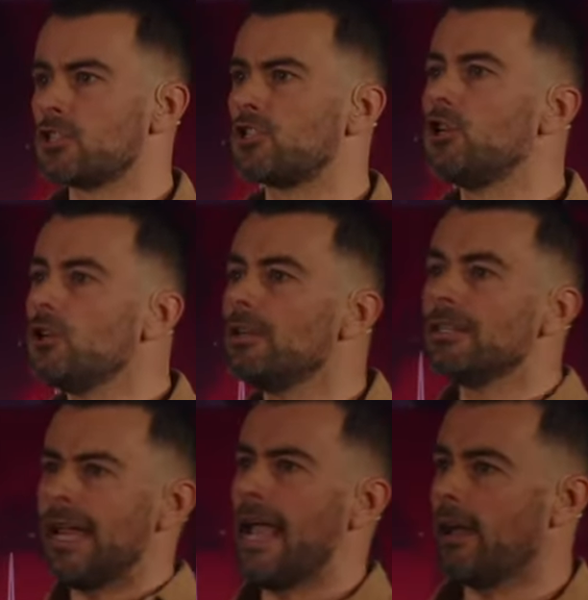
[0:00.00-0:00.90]
shooting
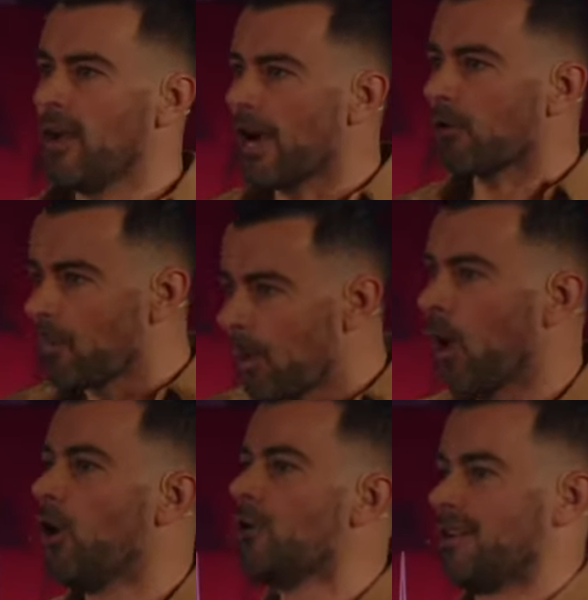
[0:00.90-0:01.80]
down our
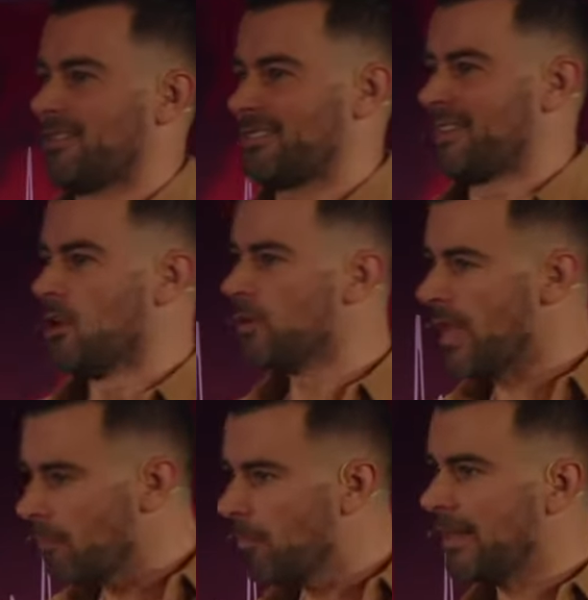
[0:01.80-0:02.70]
opponents with
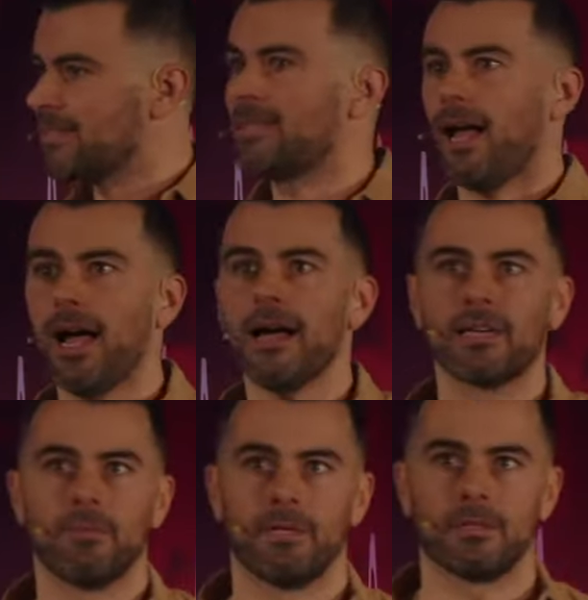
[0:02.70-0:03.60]
our best
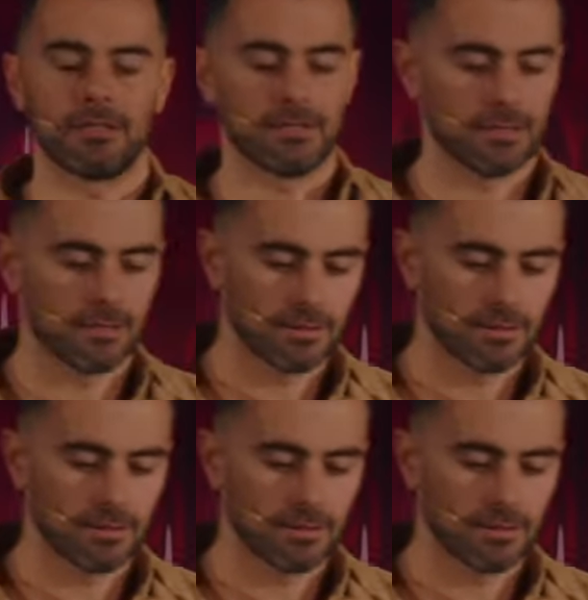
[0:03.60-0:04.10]
arguments